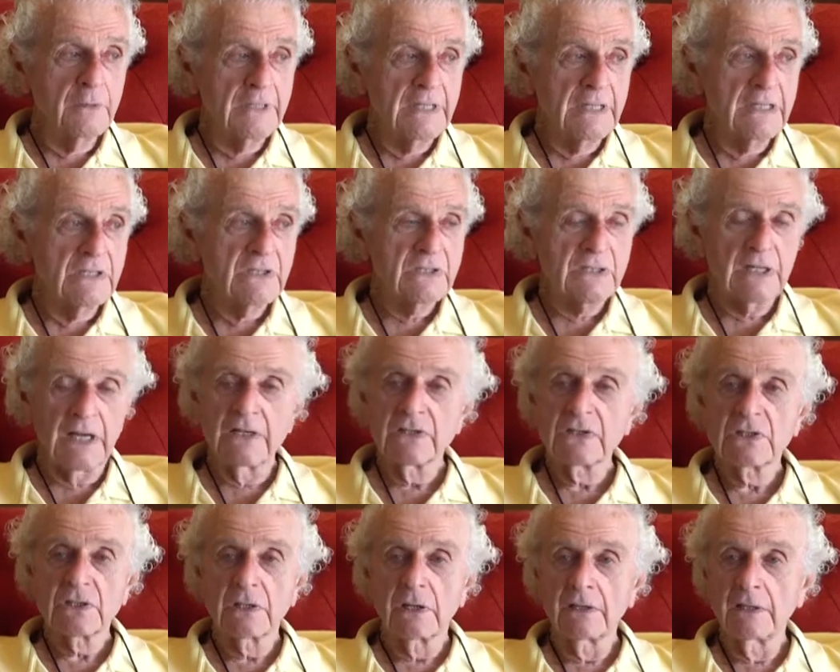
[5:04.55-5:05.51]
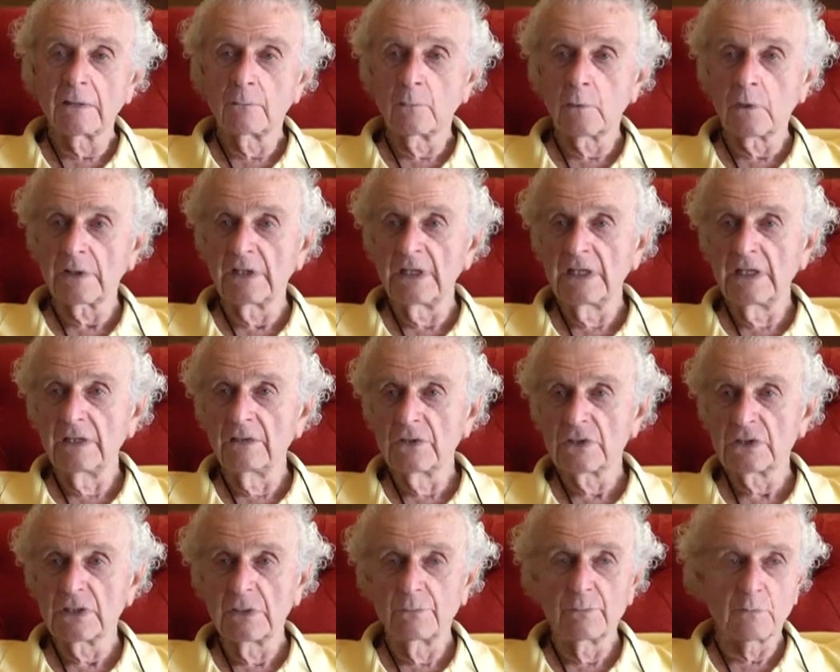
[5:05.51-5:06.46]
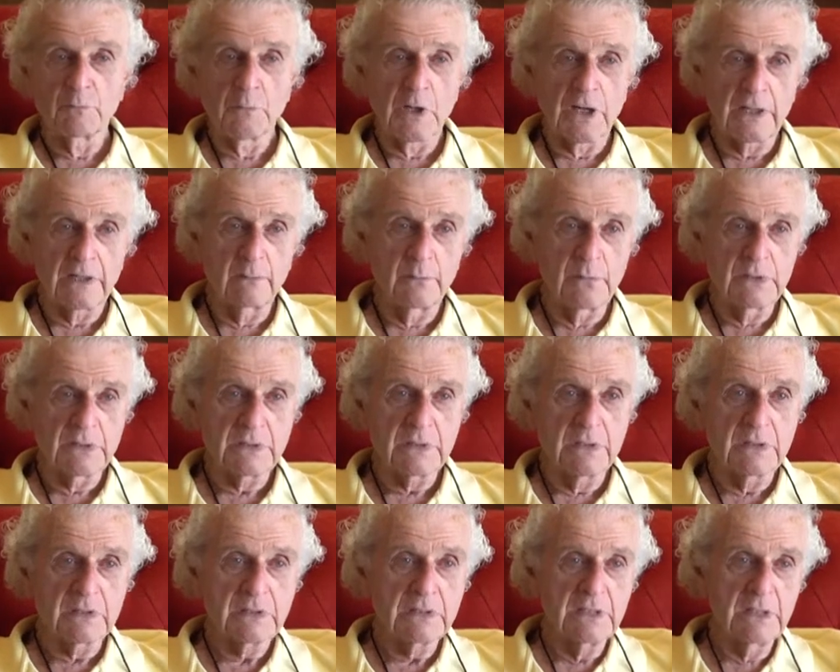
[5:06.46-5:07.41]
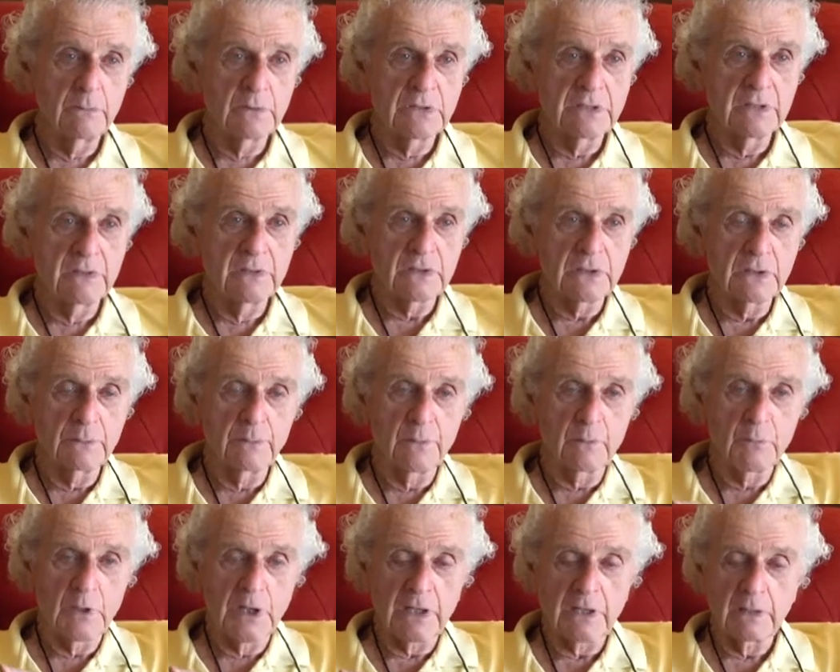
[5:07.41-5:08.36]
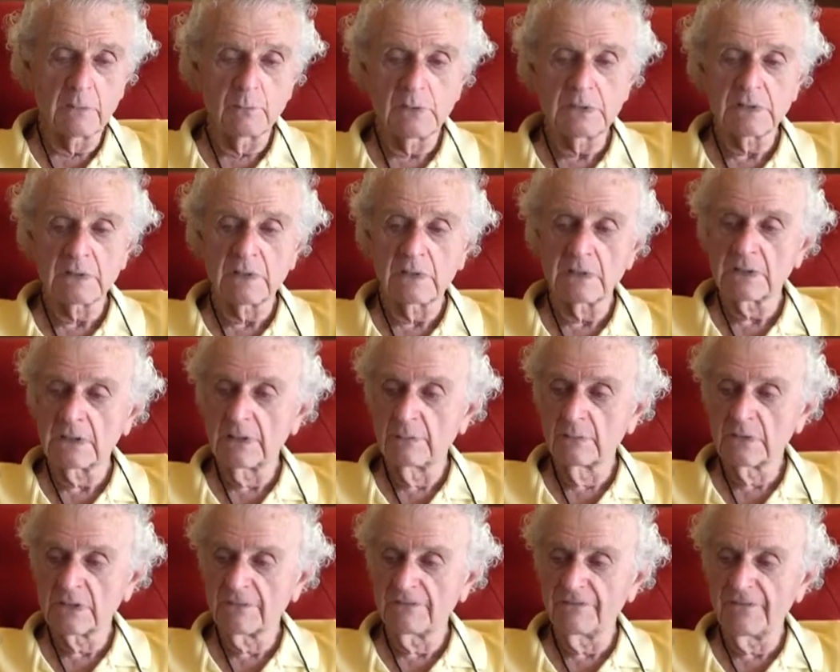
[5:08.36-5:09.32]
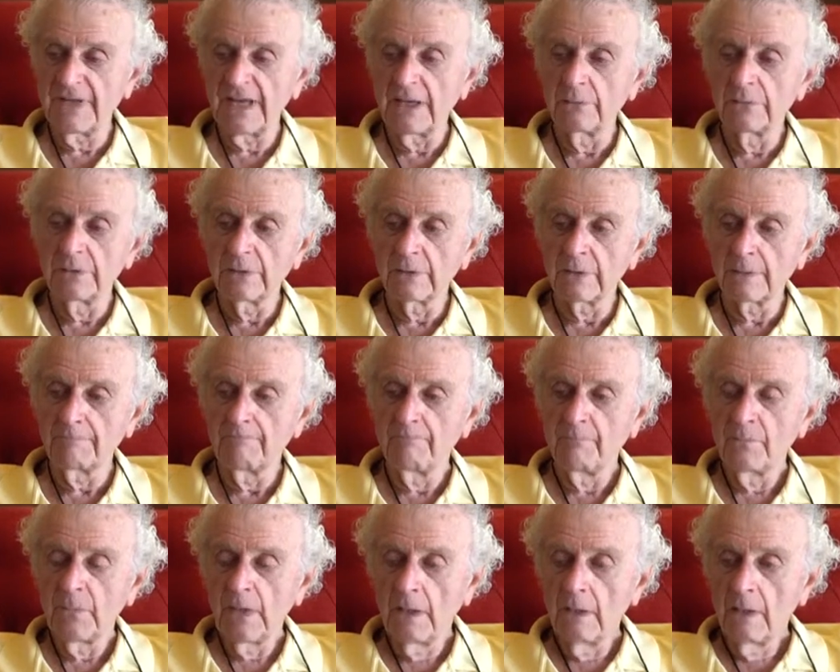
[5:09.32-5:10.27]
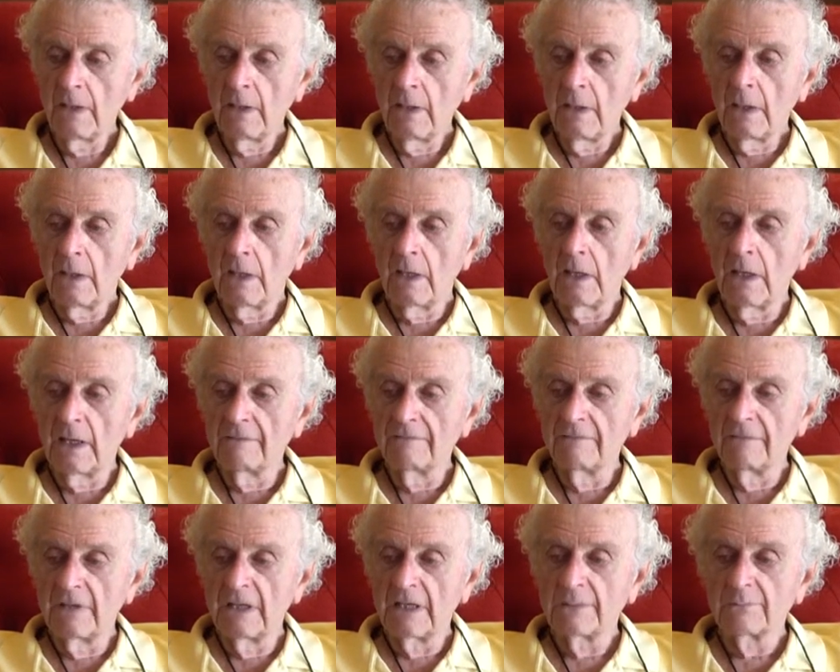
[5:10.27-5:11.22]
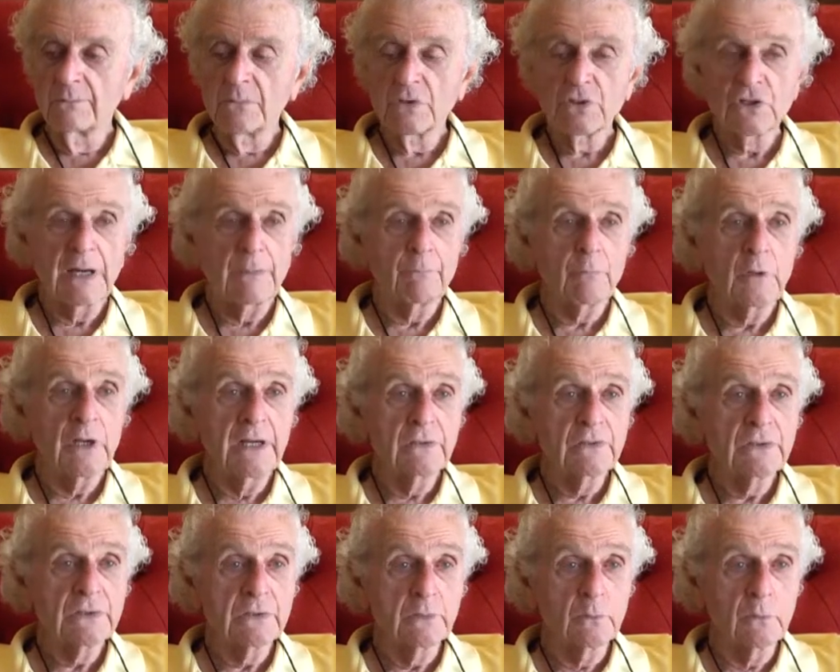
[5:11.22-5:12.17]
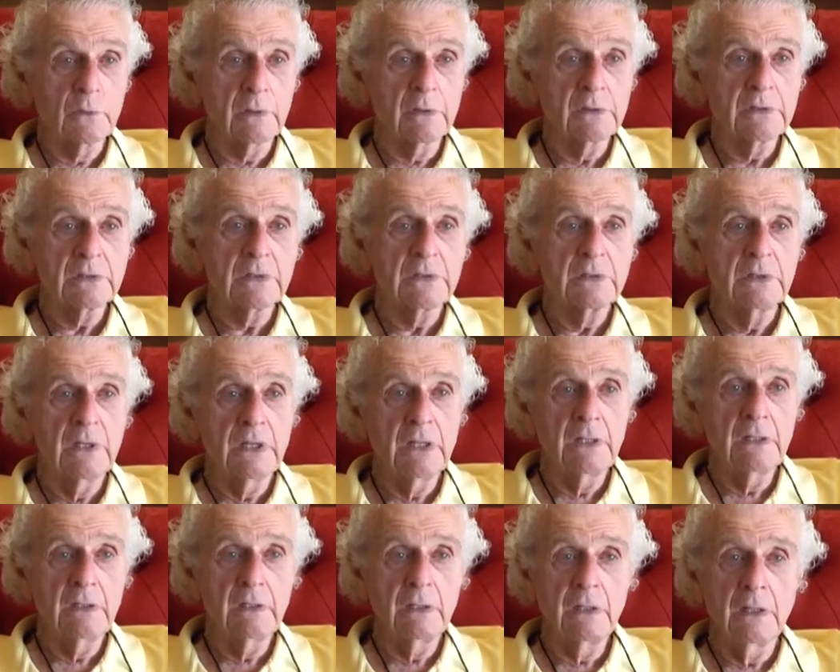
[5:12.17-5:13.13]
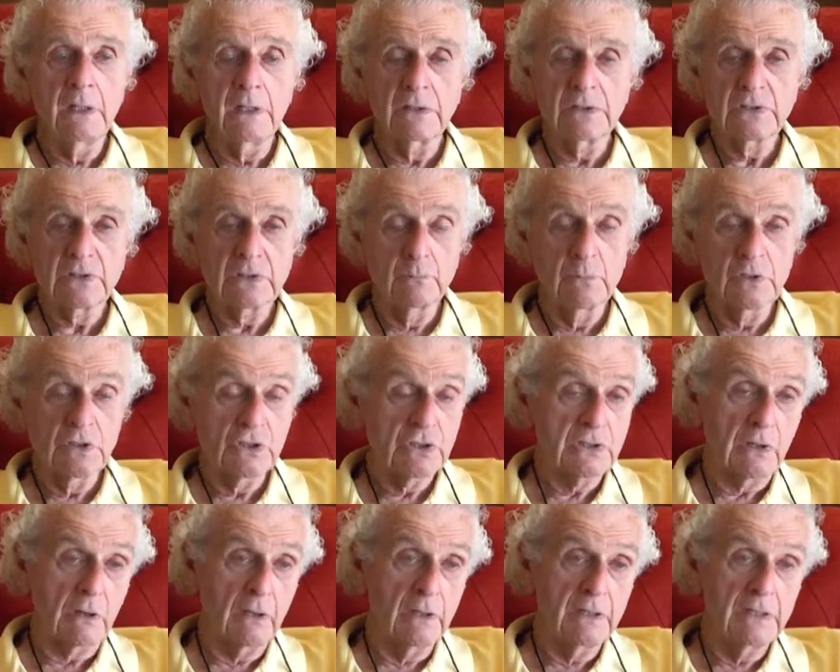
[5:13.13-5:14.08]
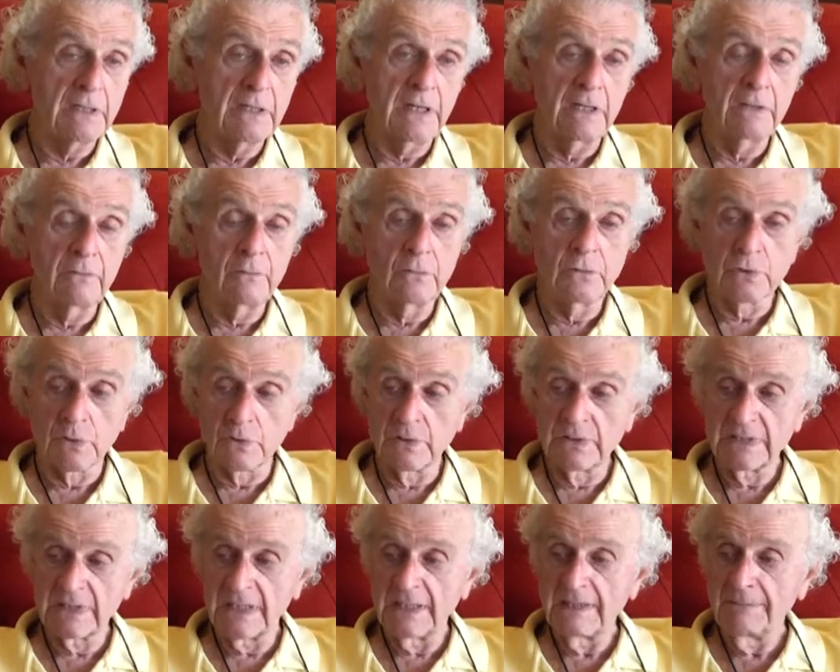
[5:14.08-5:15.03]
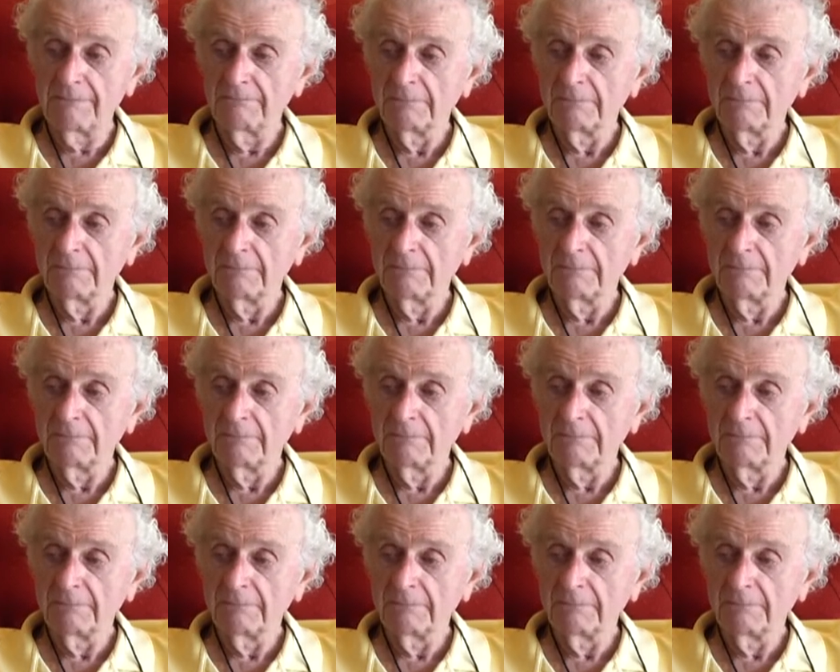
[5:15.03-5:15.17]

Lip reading: east and started working in the supermarket business. He was in the supermarket business. He was a founder of ShopRite stores, which started in New Jersey